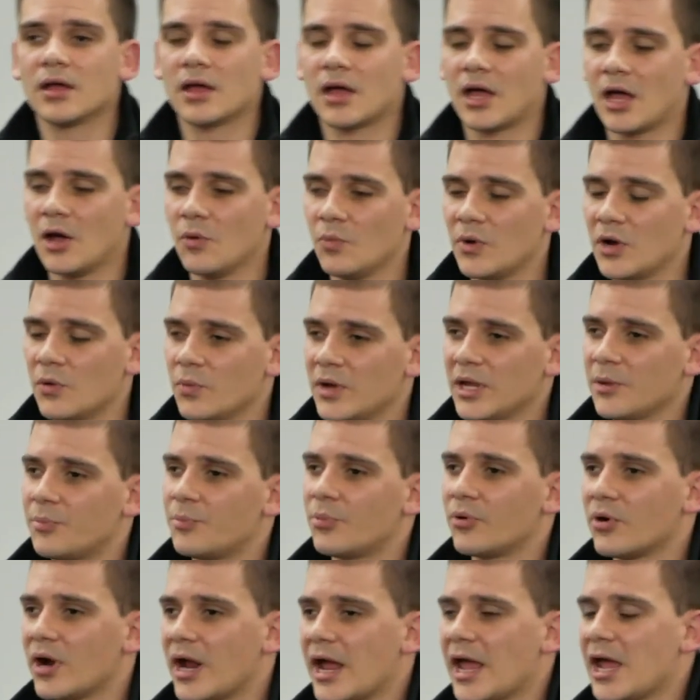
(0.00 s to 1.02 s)
And when we
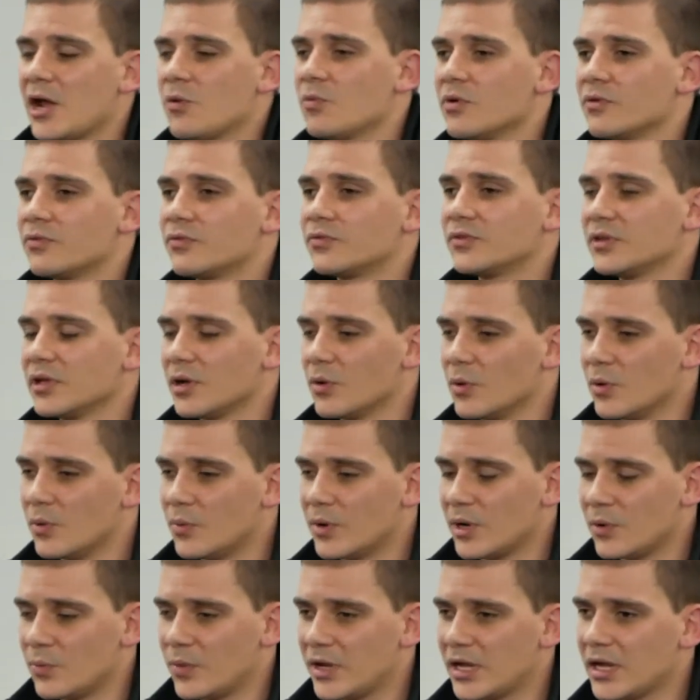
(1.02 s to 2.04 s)
praying with the,
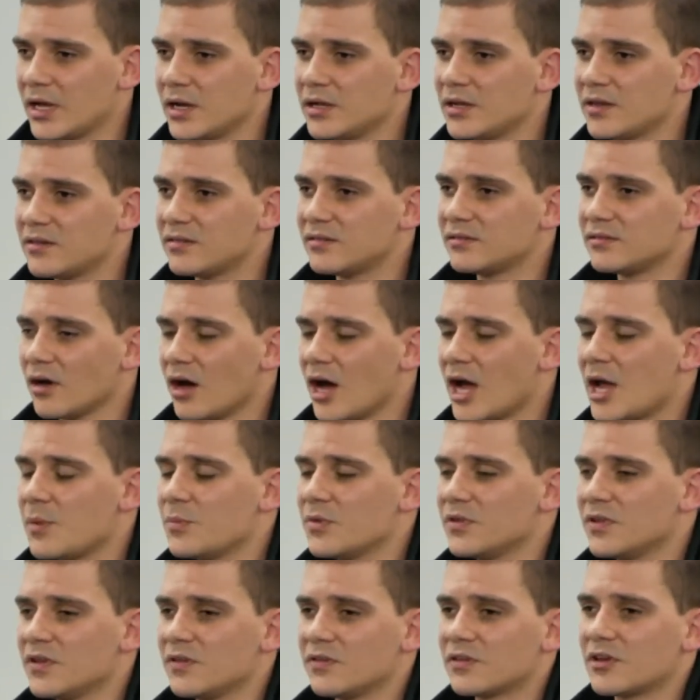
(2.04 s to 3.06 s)
when we in this time
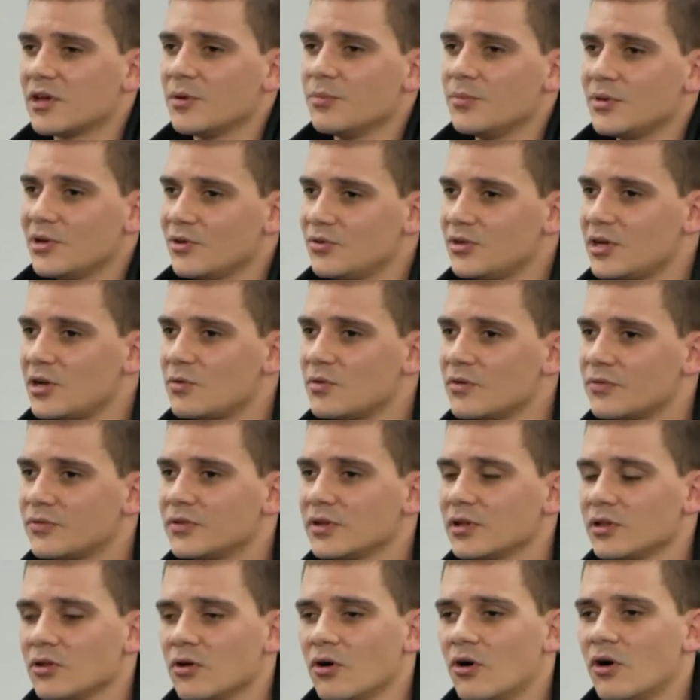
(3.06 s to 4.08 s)
in this communion with the
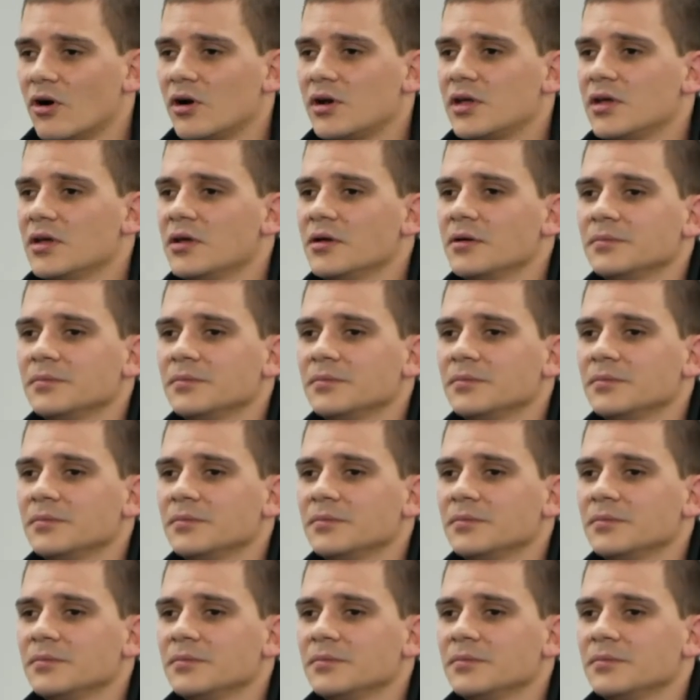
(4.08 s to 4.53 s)
Lord,